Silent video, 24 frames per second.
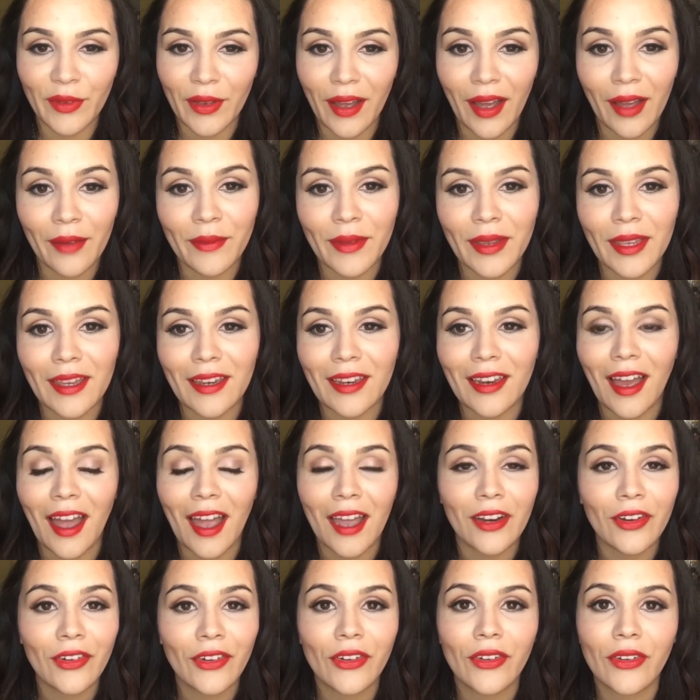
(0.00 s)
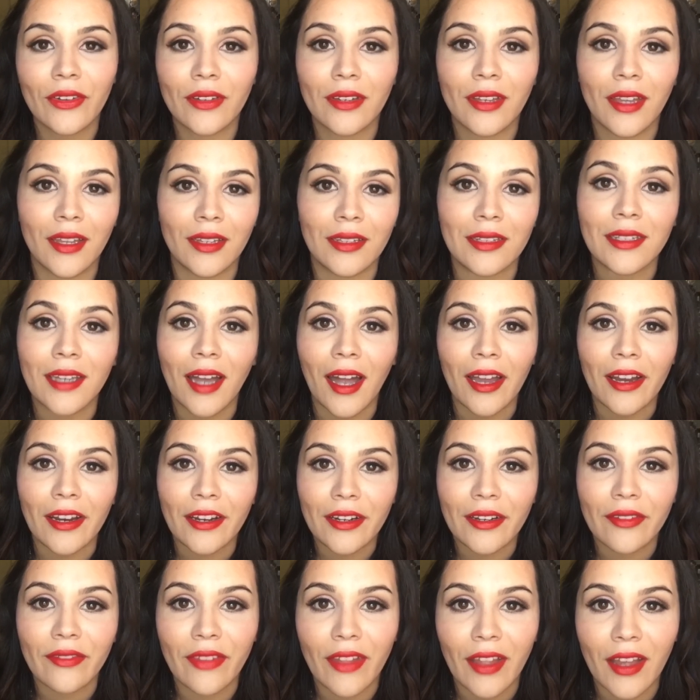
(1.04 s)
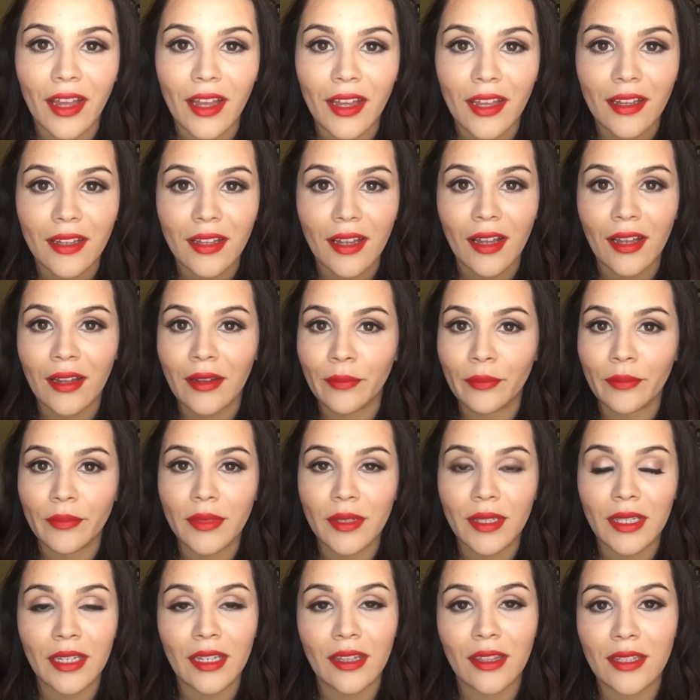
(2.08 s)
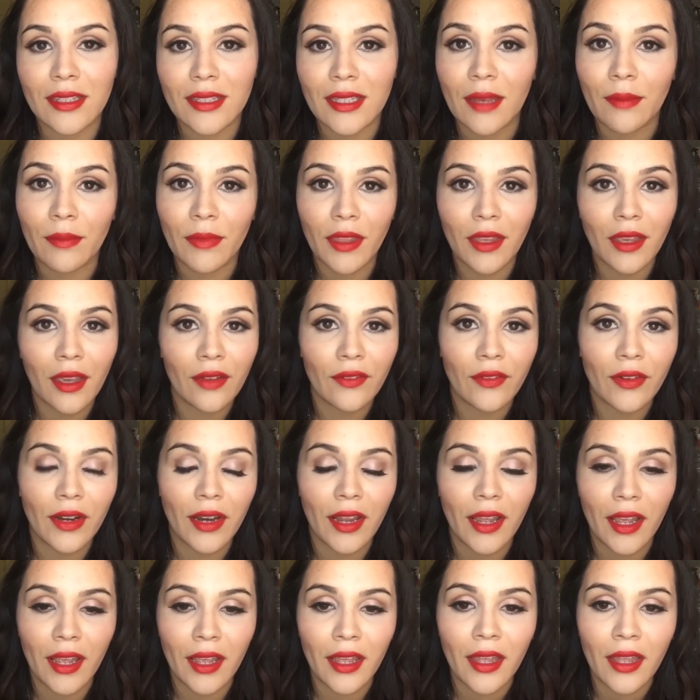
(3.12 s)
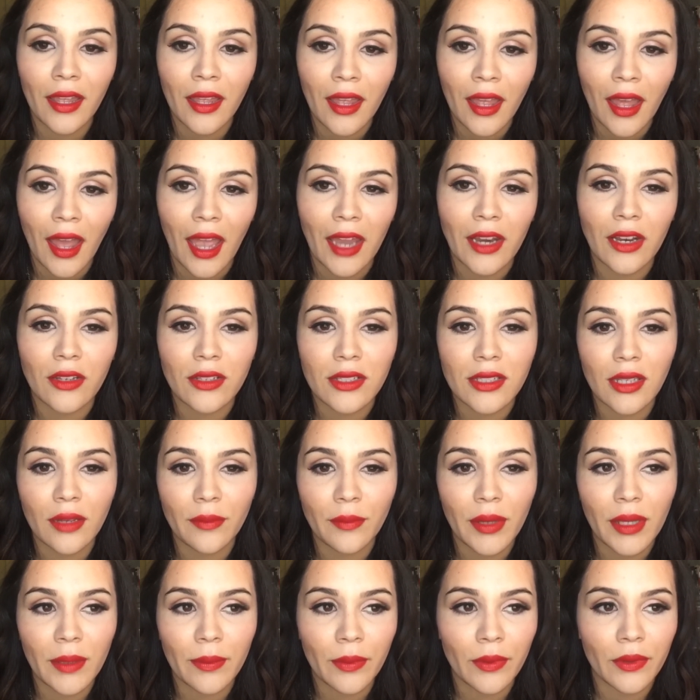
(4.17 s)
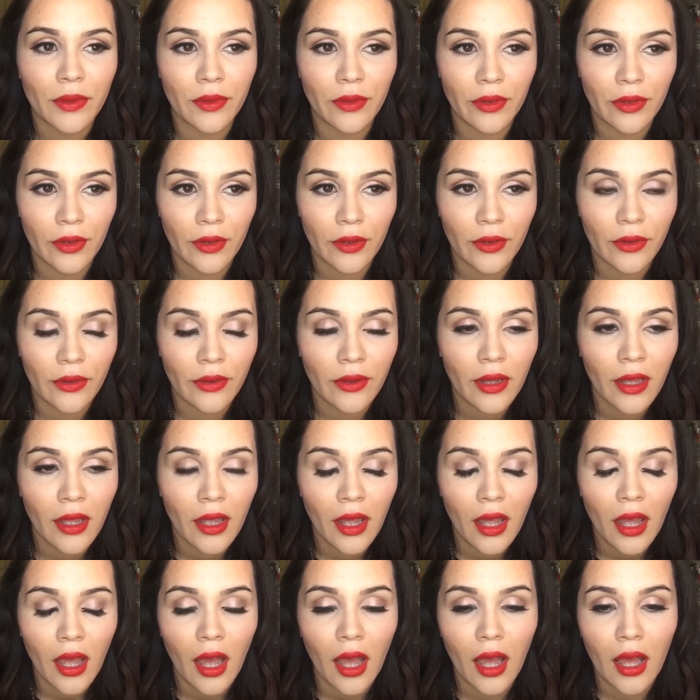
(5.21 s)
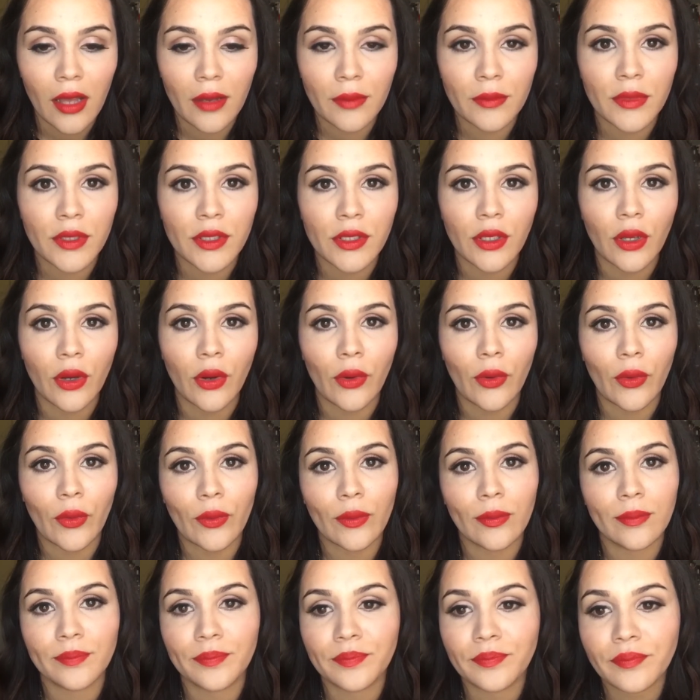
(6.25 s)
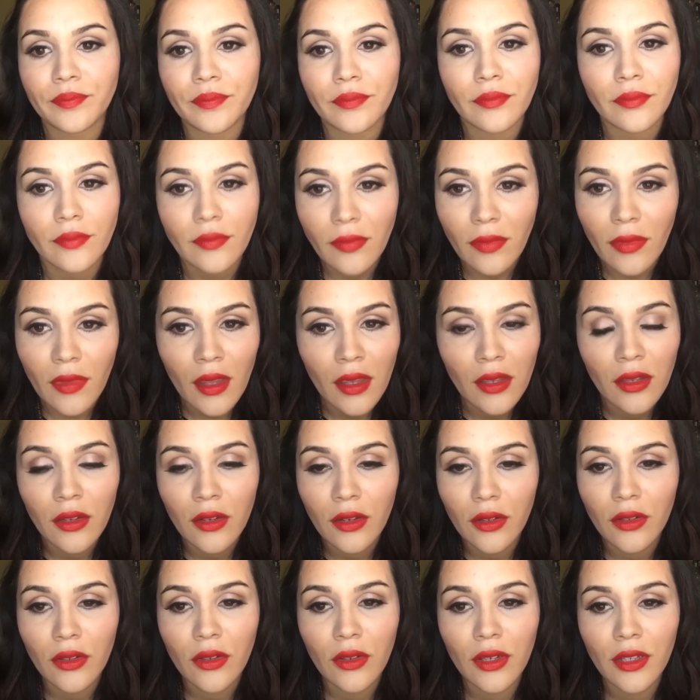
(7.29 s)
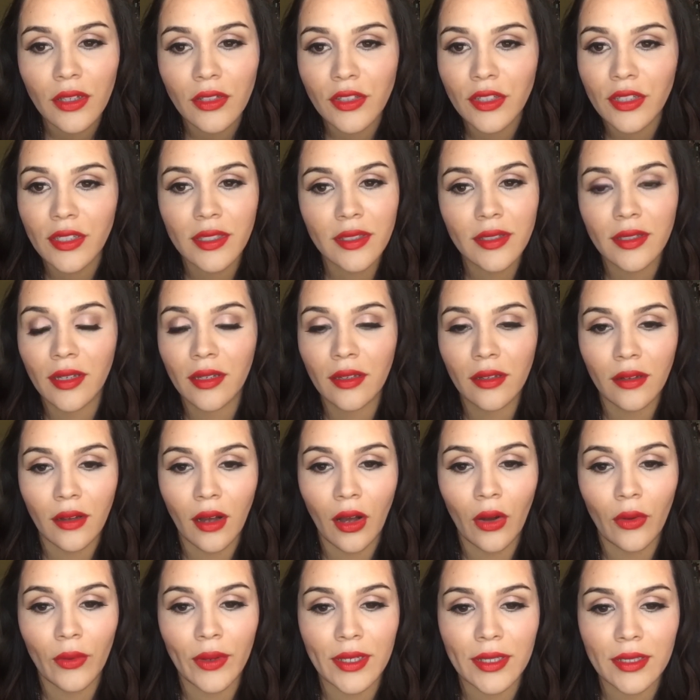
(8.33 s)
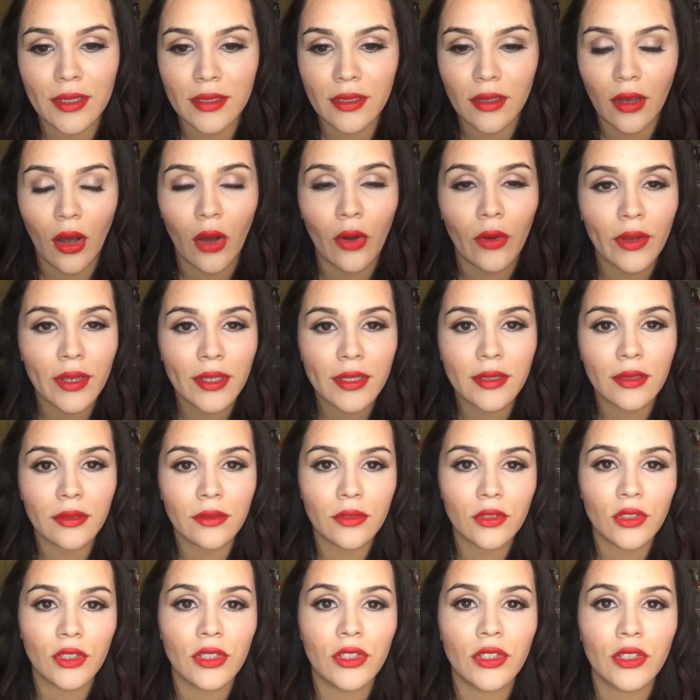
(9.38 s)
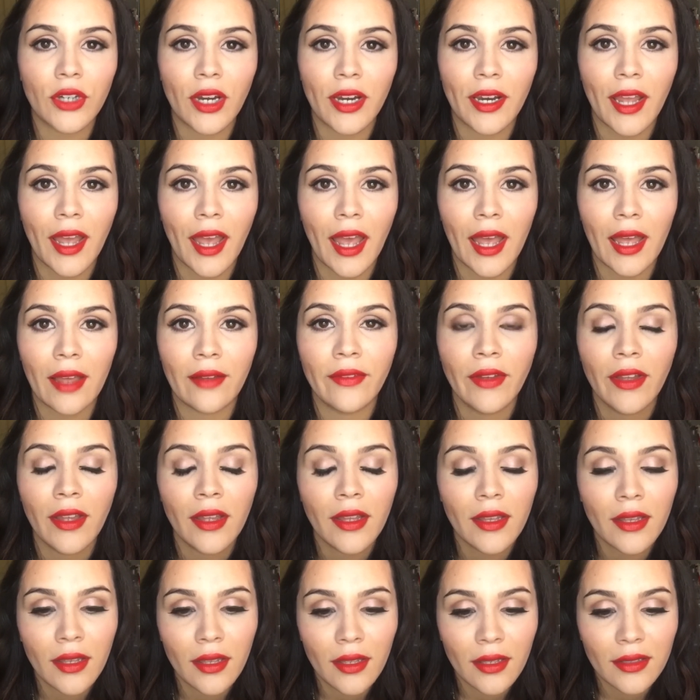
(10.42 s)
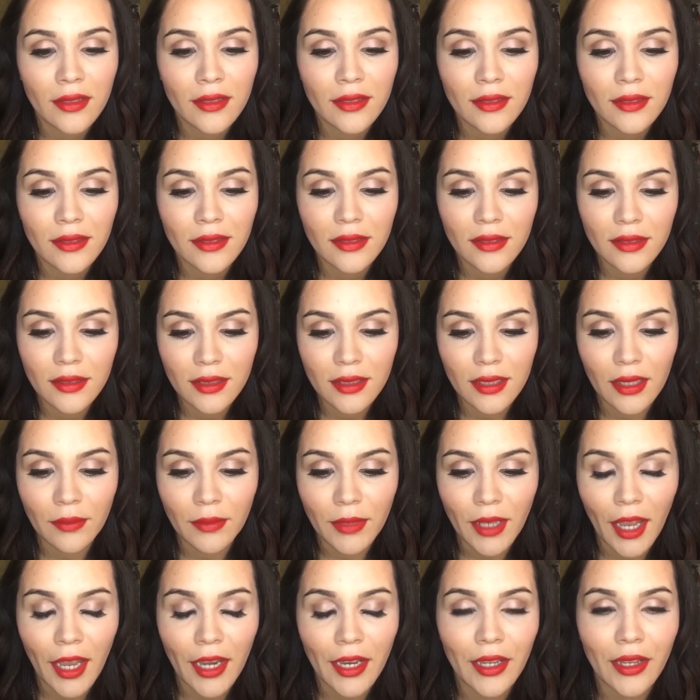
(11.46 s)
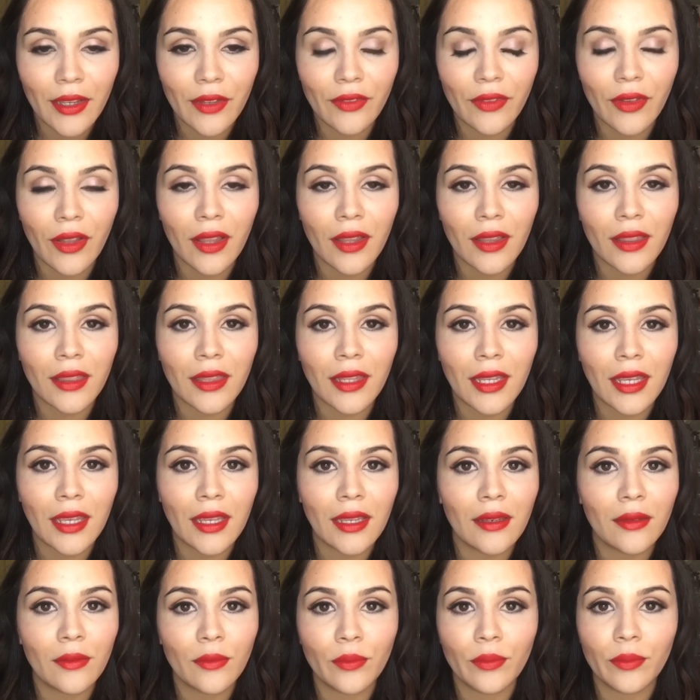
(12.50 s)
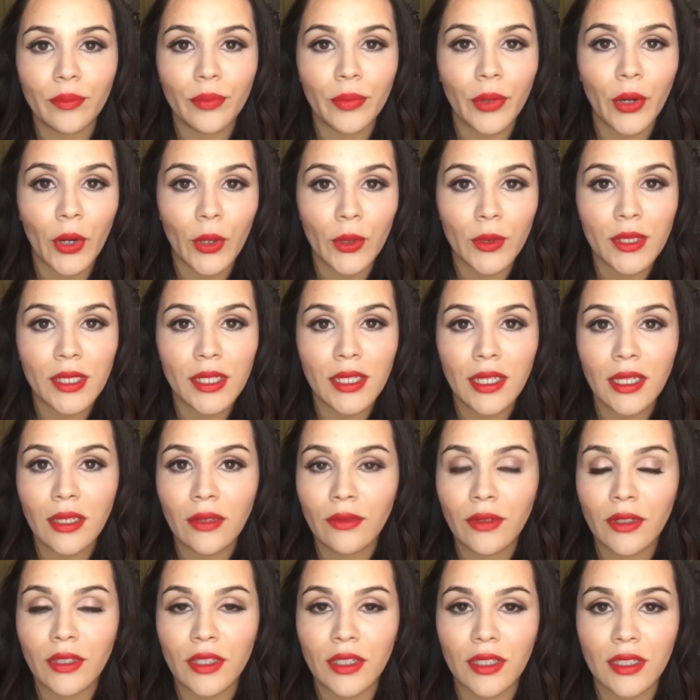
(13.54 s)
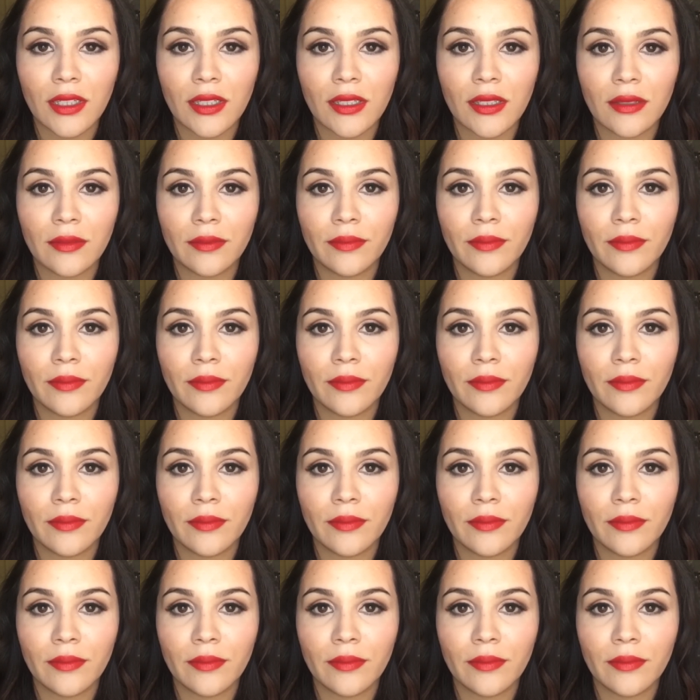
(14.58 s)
I don't get tired of that, eating the same thing every day. I know some people do, so, you can just always just try to have some kind of lean protein, which is,